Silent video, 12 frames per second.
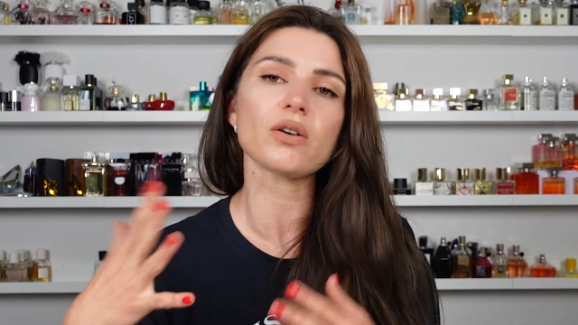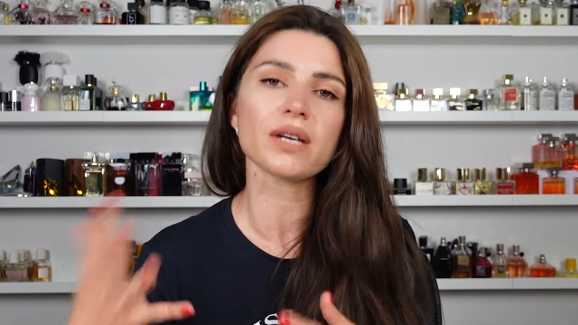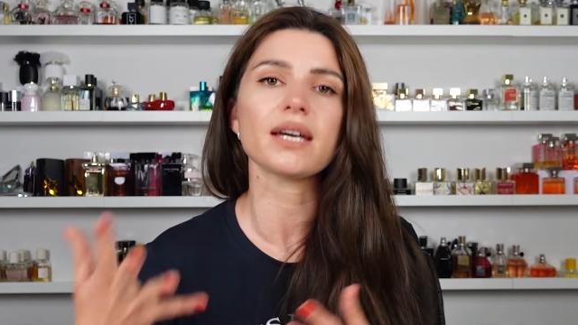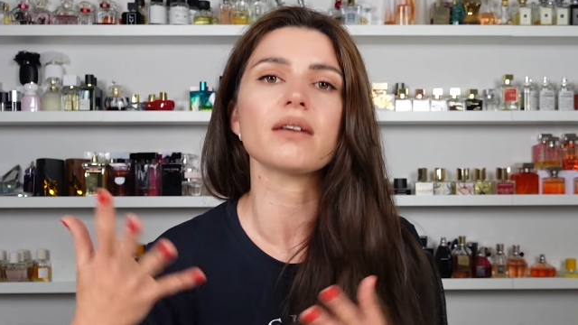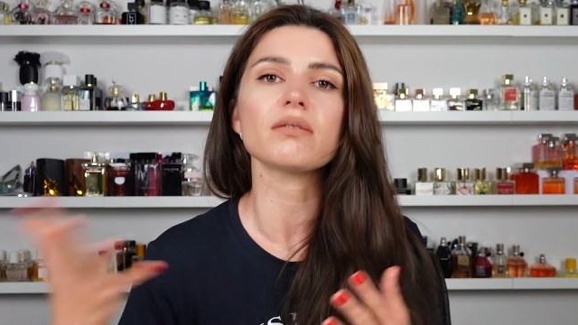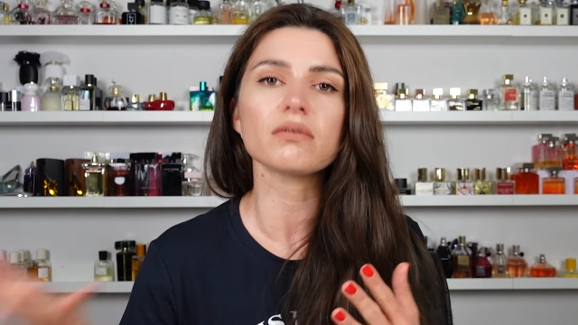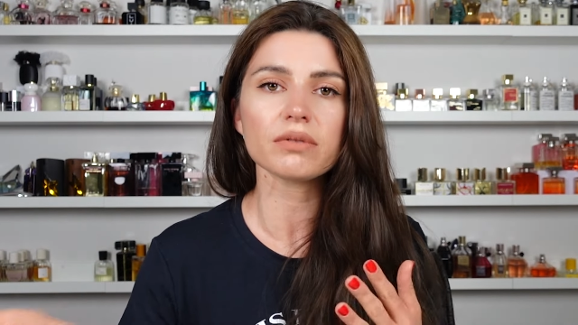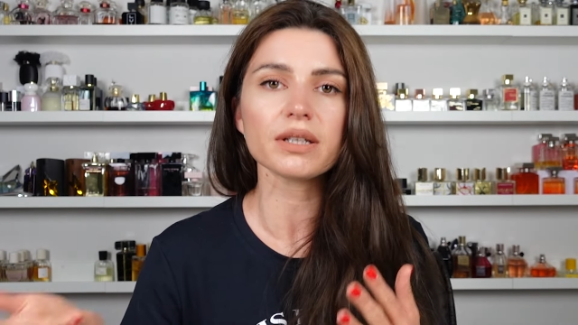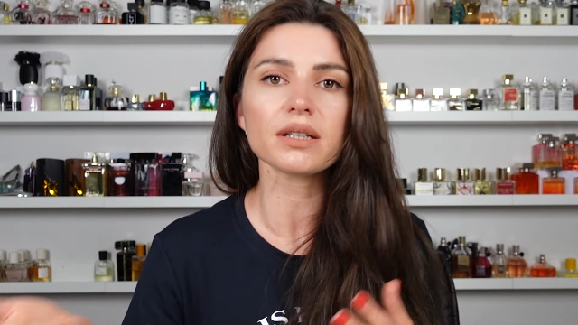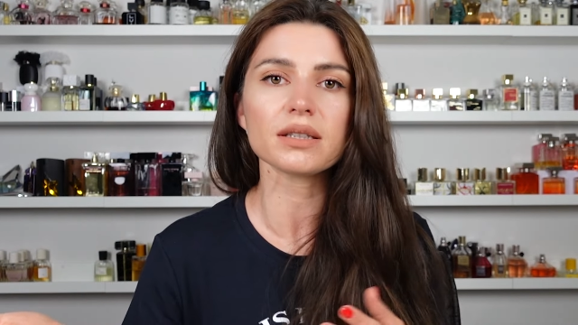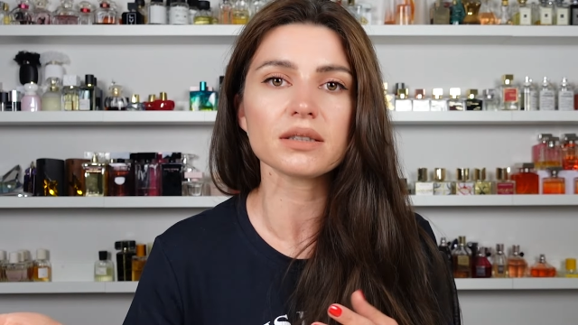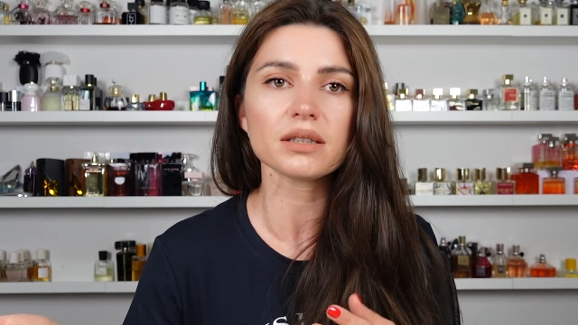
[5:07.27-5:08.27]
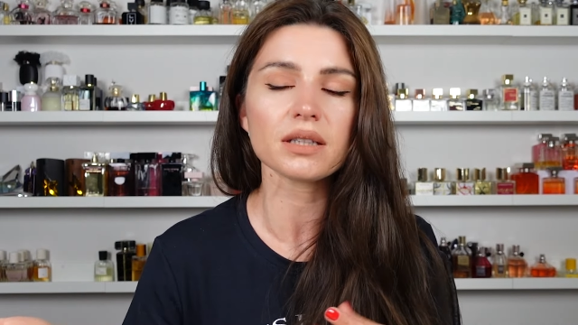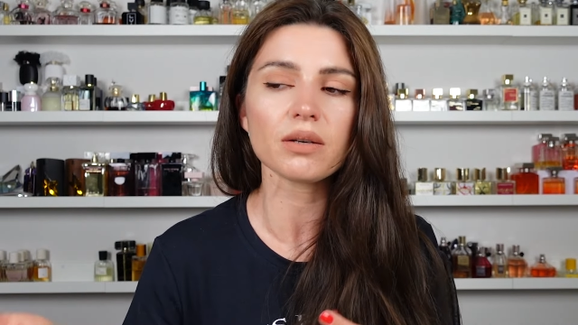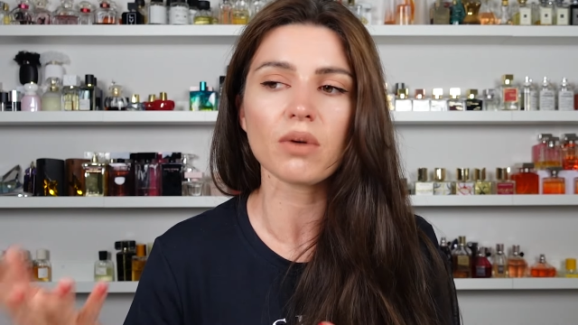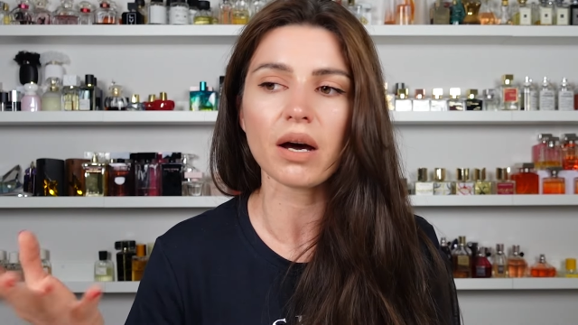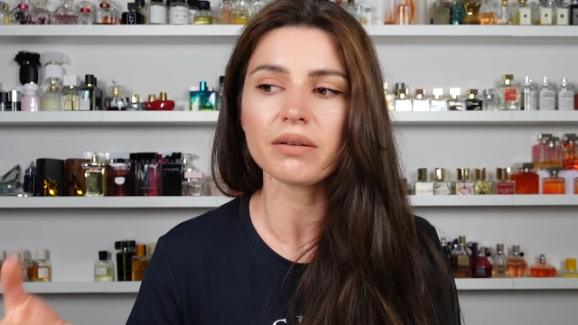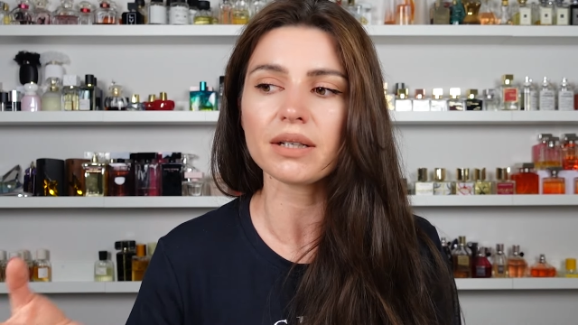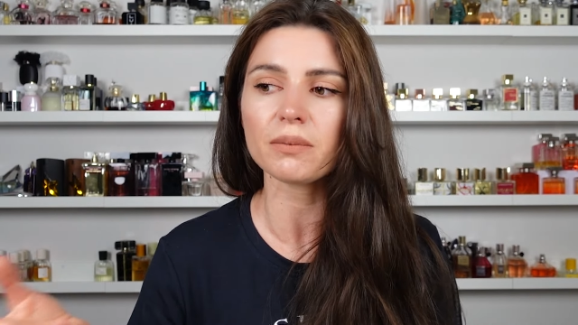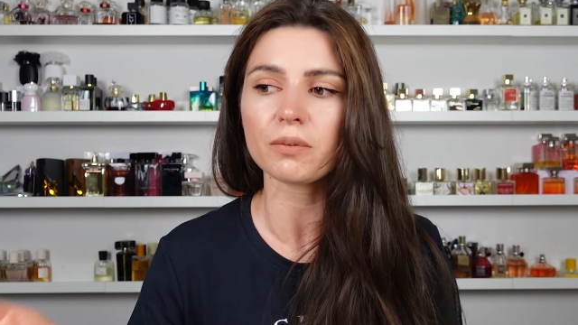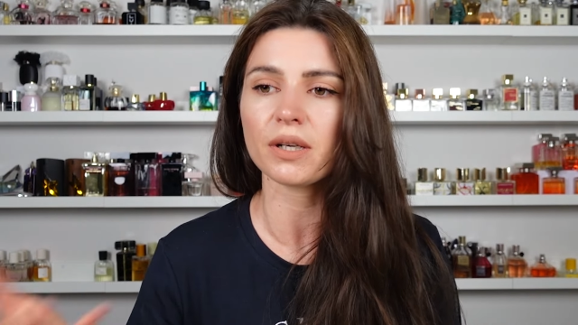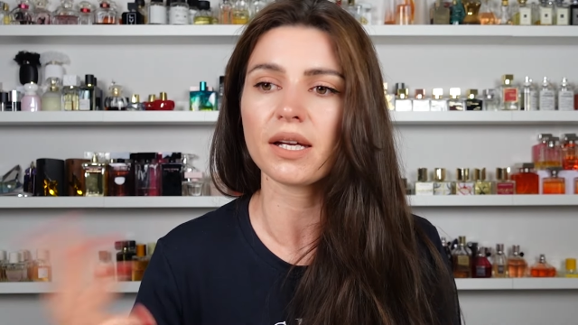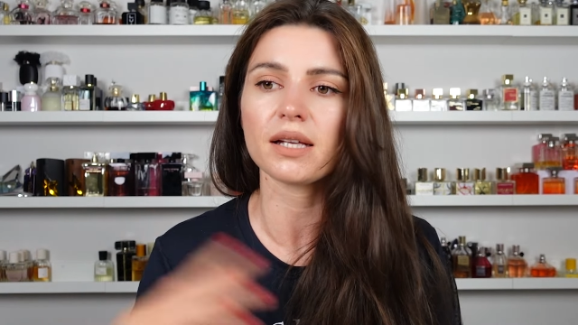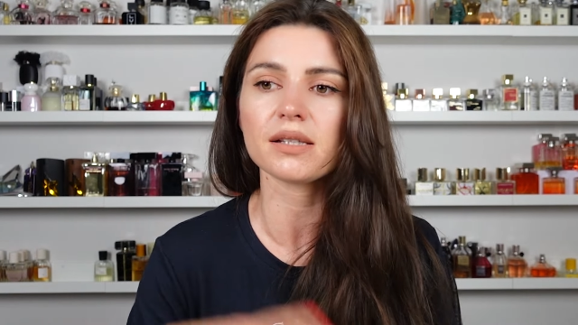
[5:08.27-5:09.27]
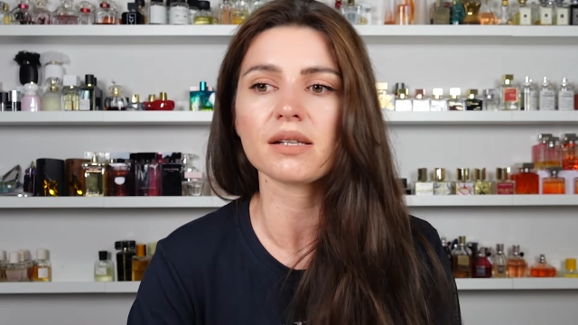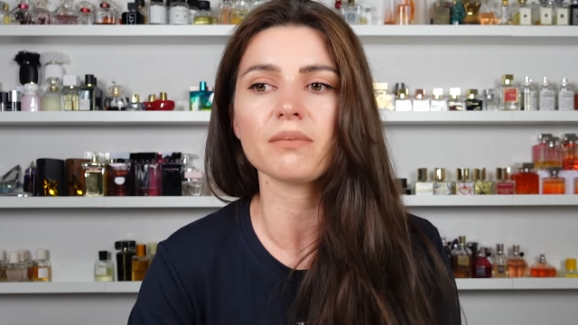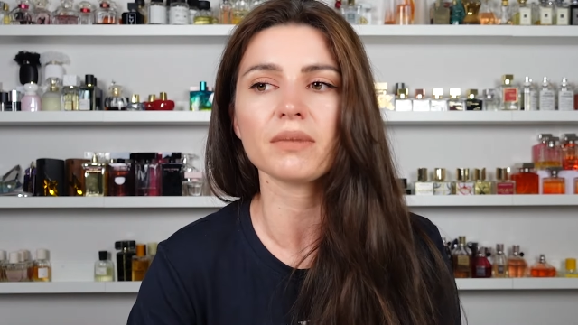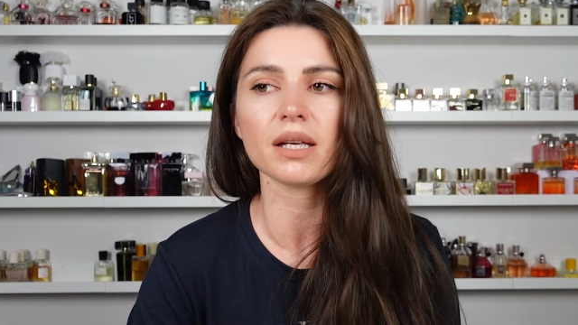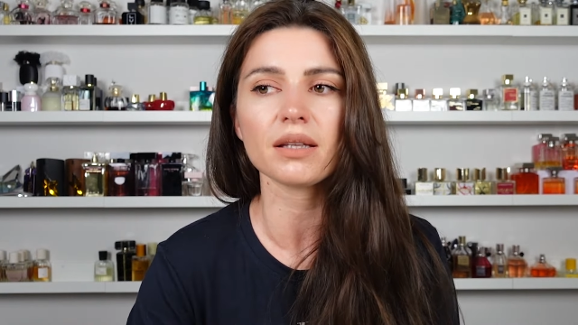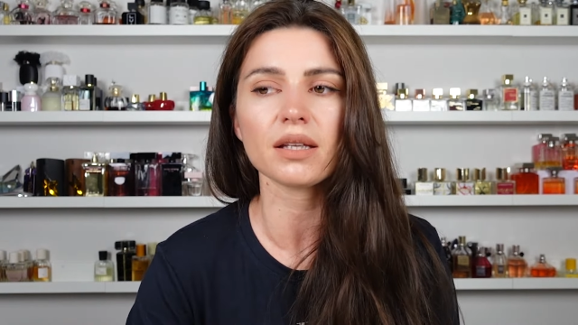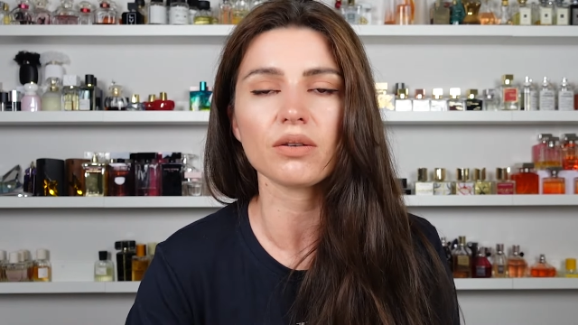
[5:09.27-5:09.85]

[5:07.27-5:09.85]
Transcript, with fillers: okay, realistically, why would I bring in something